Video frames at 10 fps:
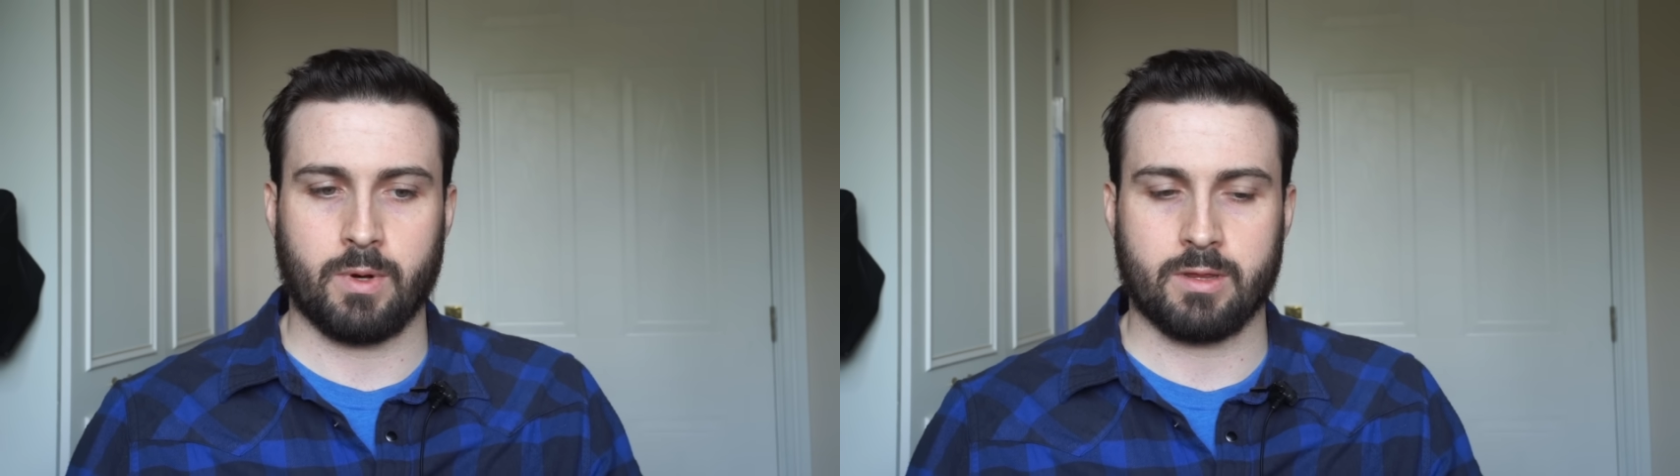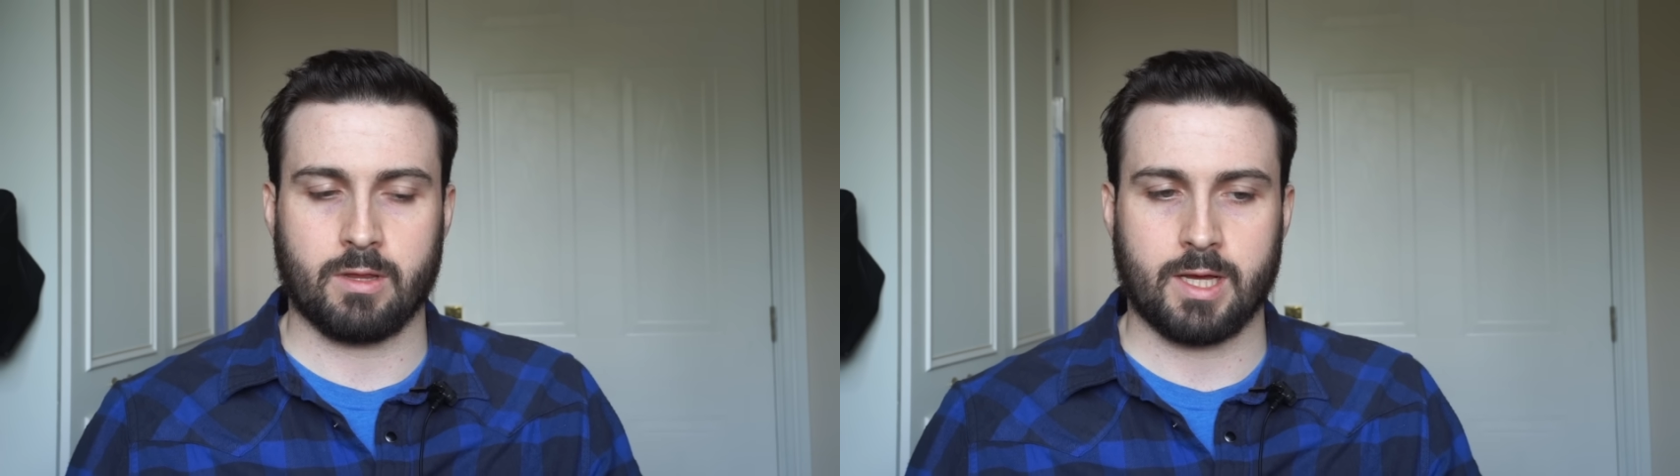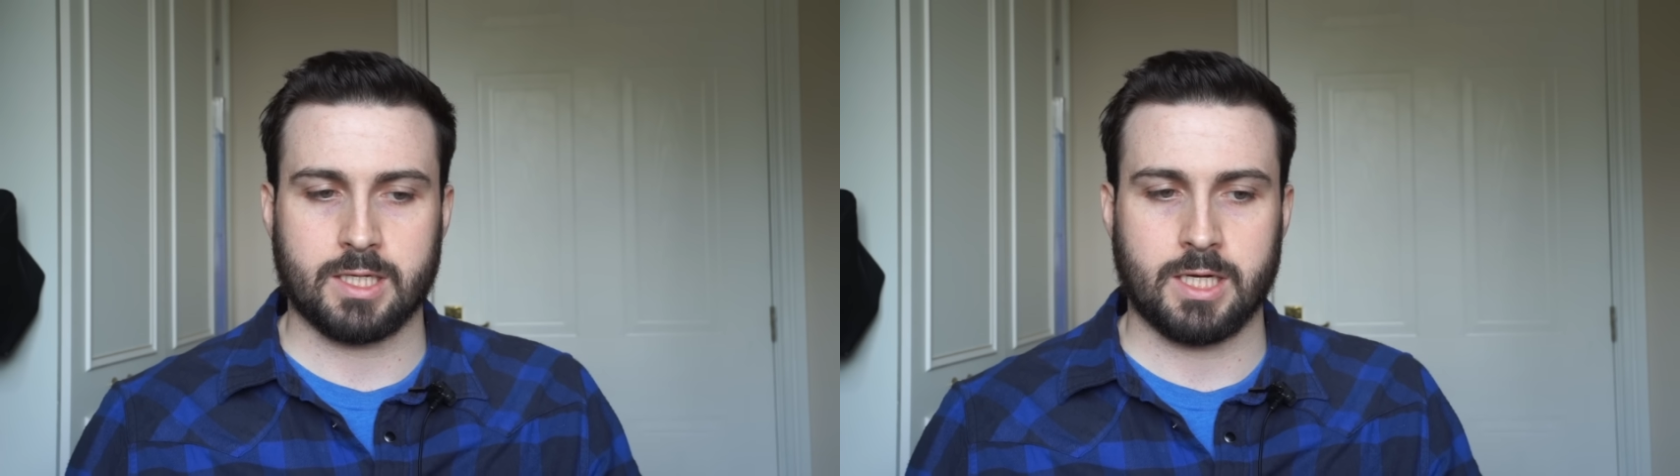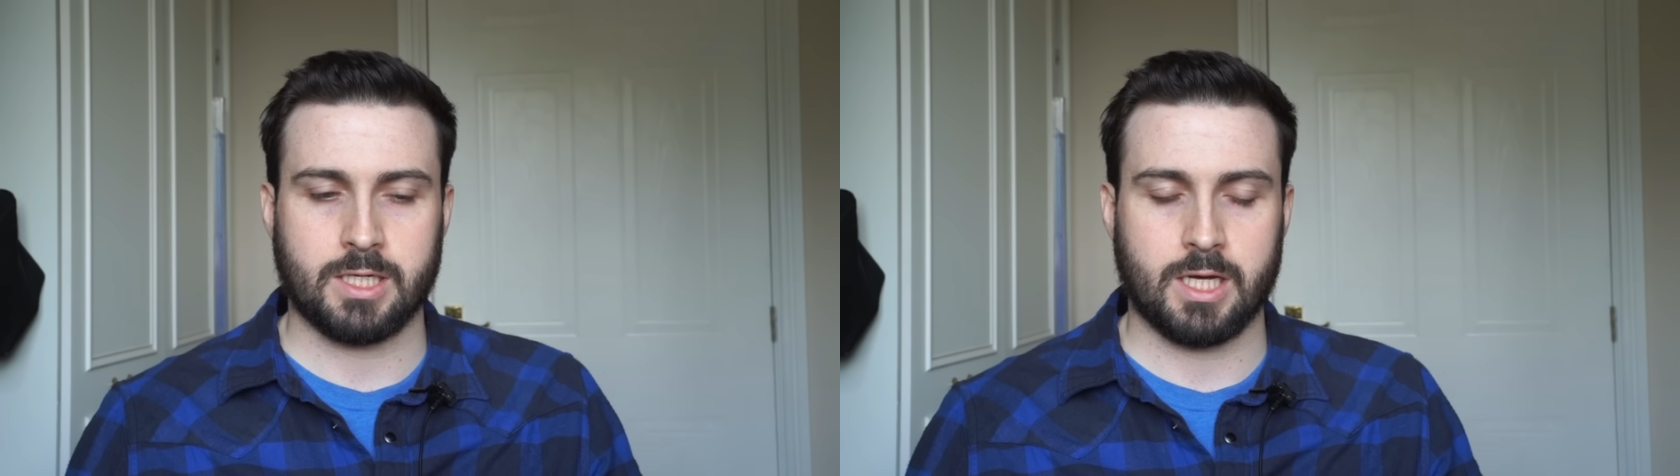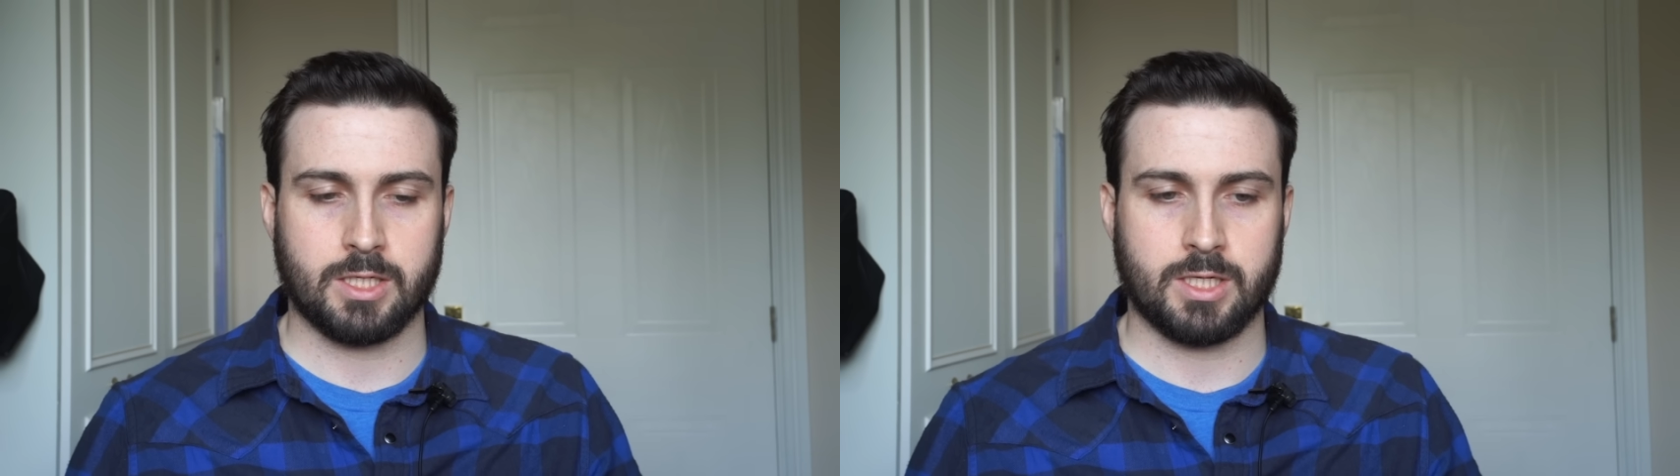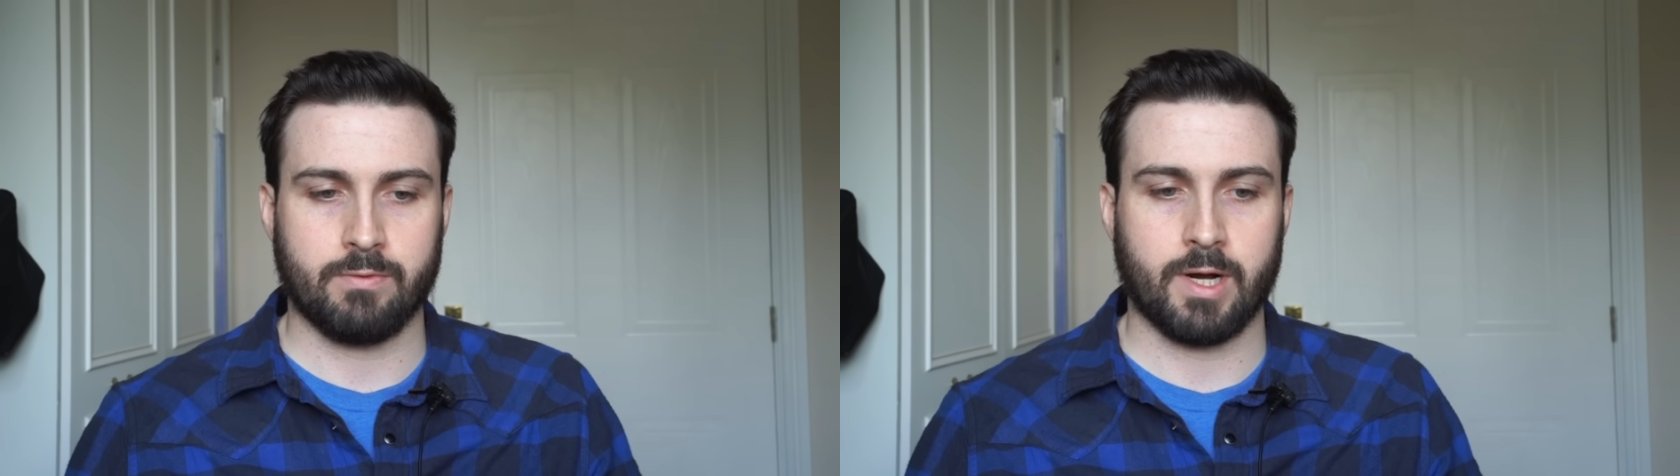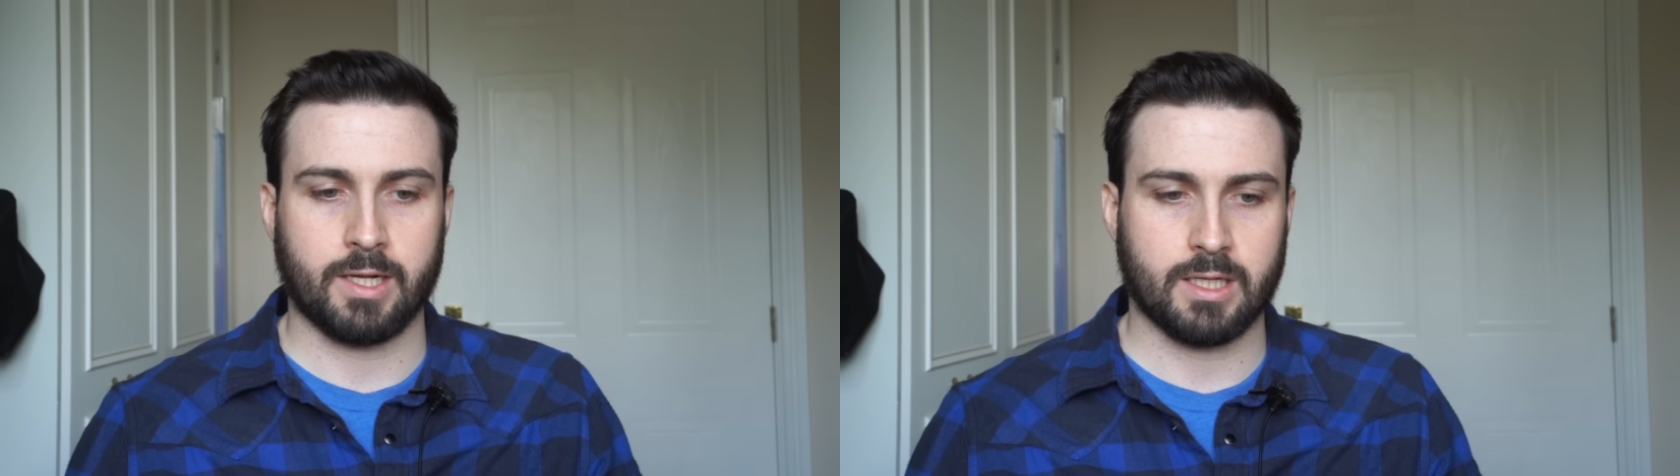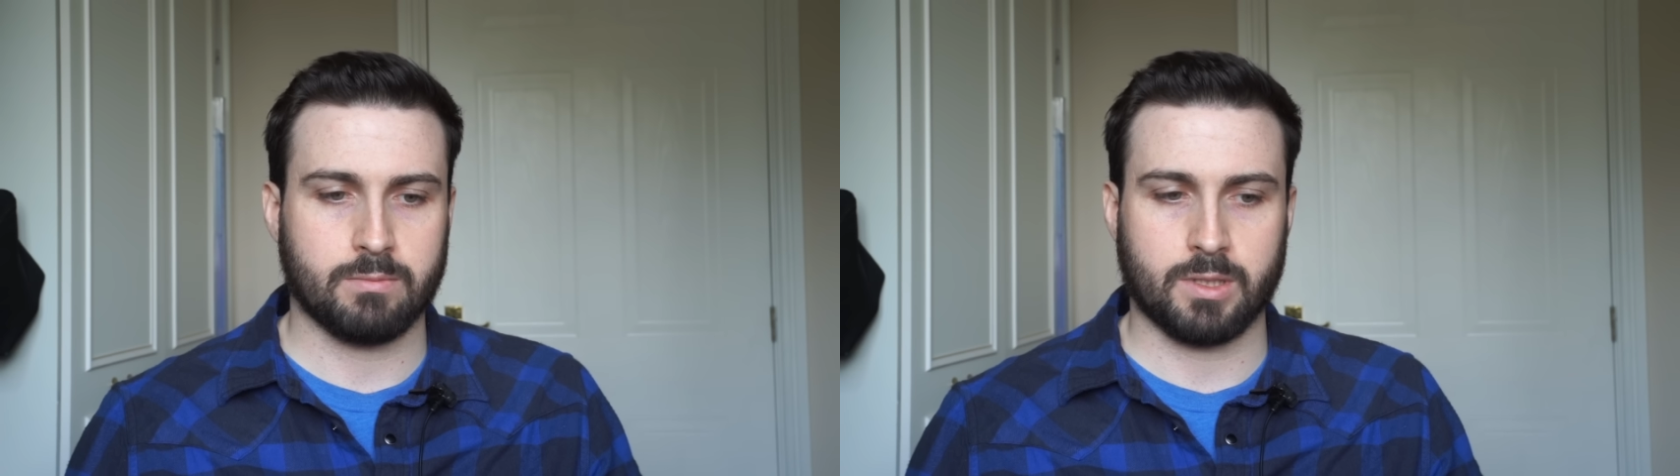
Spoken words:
whether that's ADHD related,